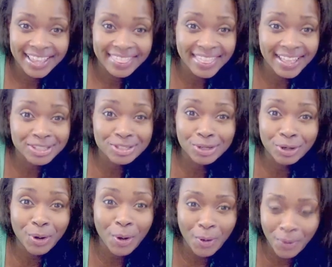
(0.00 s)
That's your
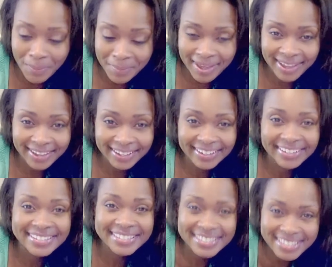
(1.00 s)
homemade
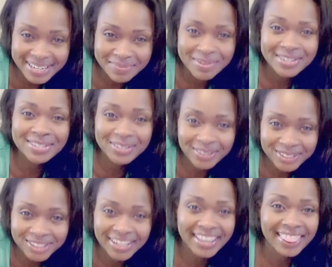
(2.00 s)
cinnamon
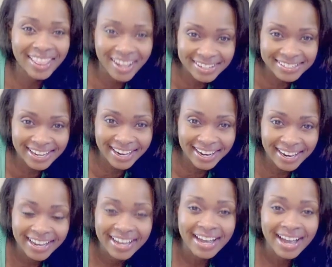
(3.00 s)
dolce latte,
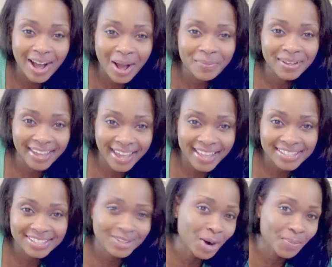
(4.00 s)
copycat
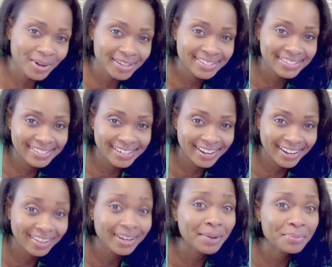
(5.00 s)
Starbucks
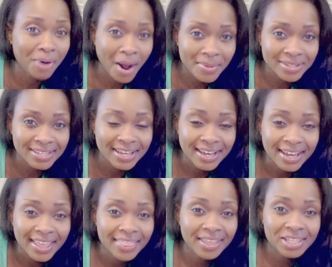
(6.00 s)
style. And I promise
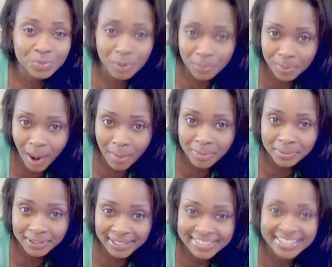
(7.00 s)
this will
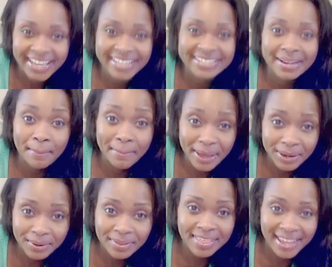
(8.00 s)
probably taste
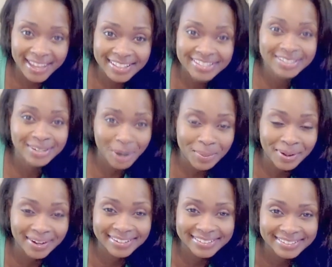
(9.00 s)
better than
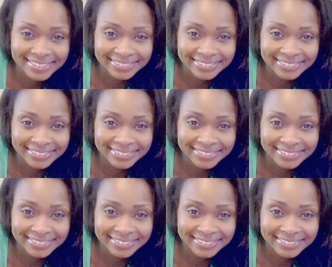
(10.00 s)
Starbucks.